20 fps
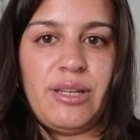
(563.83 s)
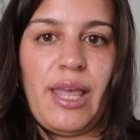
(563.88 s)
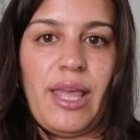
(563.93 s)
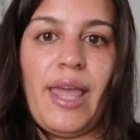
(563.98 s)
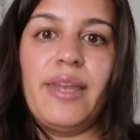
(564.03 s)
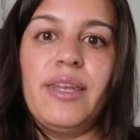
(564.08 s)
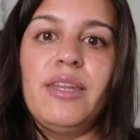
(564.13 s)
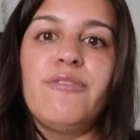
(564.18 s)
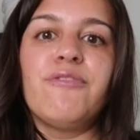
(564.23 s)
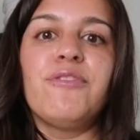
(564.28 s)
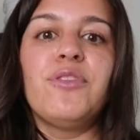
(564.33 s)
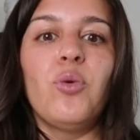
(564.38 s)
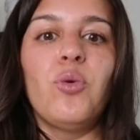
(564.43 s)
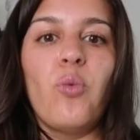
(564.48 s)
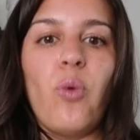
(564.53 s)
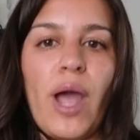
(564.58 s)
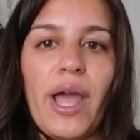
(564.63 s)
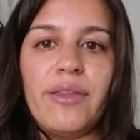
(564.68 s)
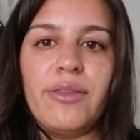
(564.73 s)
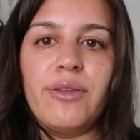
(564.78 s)
And if the
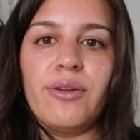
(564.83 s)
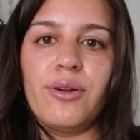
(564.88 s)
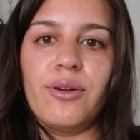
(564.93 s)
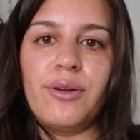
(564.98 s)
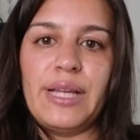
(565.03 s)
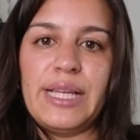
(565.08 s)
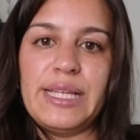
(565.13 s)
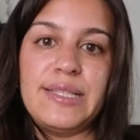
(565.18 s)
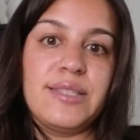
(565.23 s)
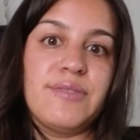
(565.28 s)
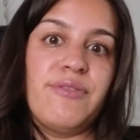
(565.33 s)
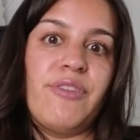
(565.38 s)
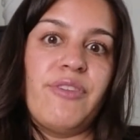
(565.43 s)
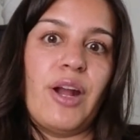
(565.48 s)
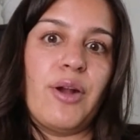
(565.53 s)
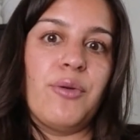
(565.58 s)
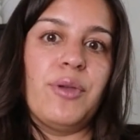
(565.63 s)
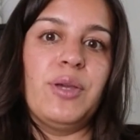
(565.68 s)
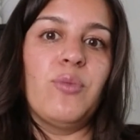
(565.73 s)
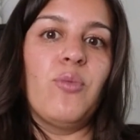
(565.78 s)
weather is
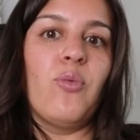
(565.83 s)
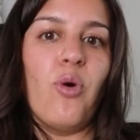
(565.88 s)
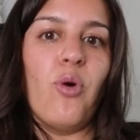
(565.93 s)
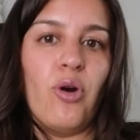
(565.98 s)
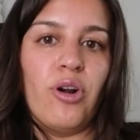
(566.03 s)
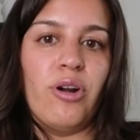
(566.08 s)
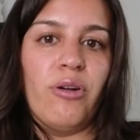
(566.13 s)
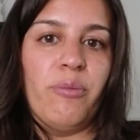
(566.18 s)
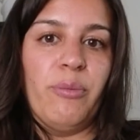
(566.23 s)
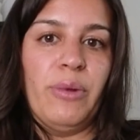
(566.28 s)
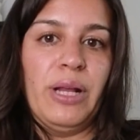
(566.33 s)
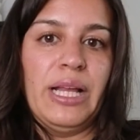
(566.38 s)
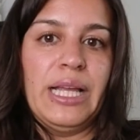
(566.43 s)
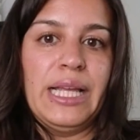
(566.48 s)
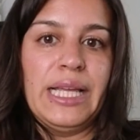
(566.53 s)
very warm,